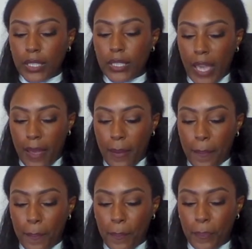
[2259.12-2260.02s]
yeah,
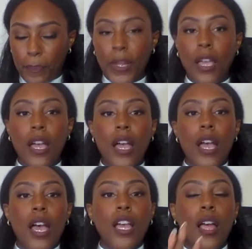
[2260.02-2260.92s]

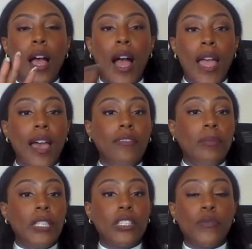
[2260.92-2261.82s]
I have
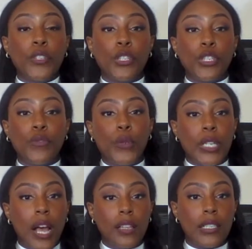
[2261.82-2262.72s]
them listed for
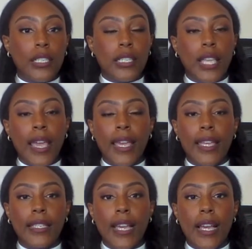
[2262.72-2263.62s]
$34,
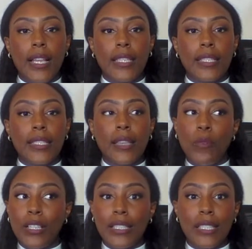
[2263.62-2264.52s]
and
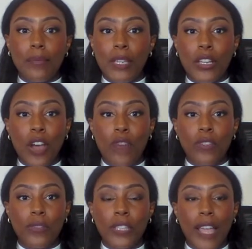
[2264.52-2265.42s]
someone sent me an
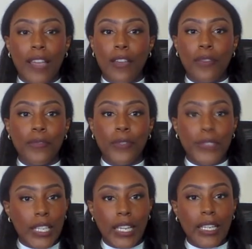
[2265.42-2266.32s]
offer for like
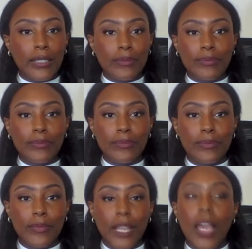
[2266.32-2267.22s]
$15.
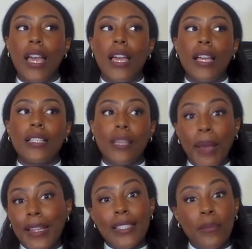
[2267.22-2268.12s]

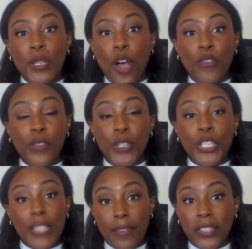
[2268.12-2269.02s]
Somebody sent me an offer for
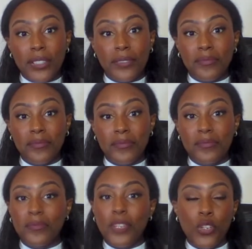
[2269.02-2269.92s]
$7,
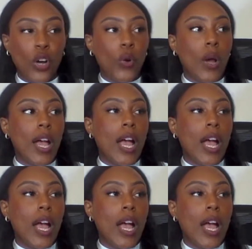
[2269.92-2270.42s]
you know,